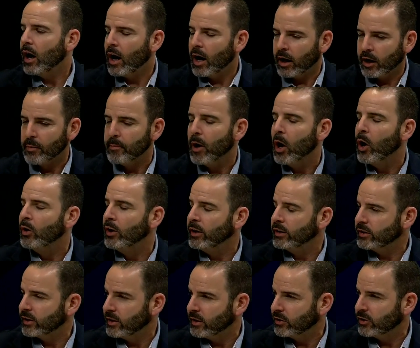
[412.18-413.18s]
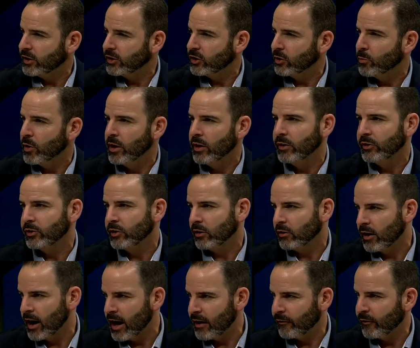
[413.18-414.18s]
components in the system, whether it's the
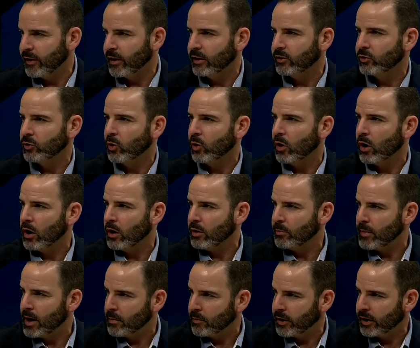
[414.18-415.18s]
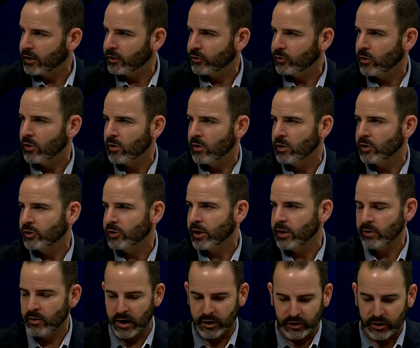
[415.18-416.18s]
graphics or the memory controllers.
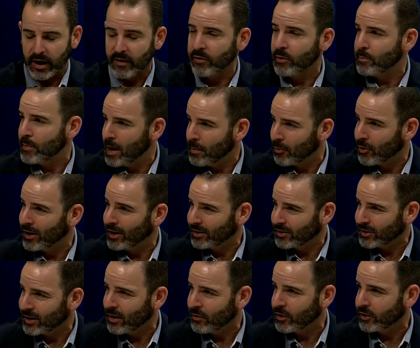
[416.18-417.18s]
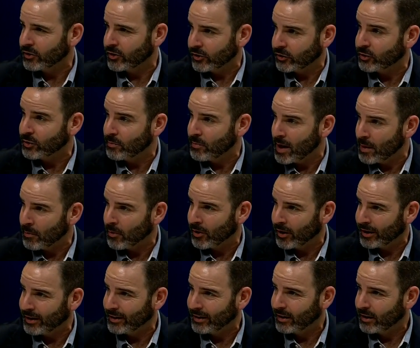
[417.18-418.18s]
Then you actually have the memory itself. The system
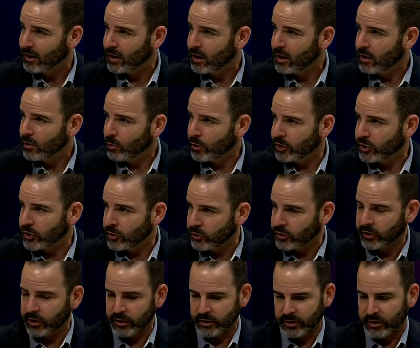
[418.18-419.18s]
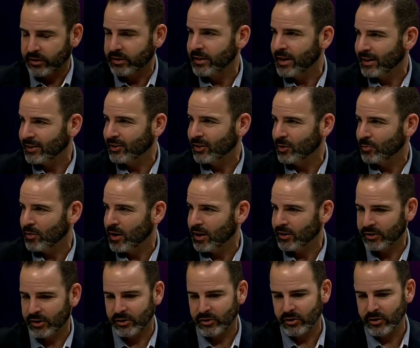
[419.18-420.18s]
memory, which usually sits next to the
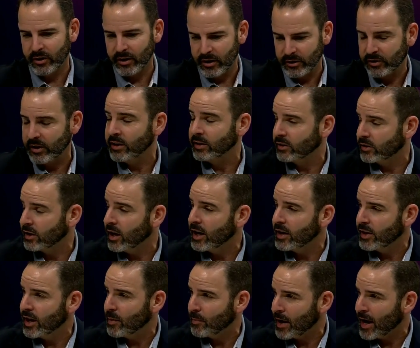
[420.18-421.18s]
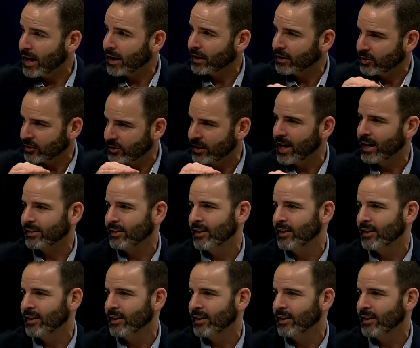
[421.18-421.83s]
processor, is inside that package, stacked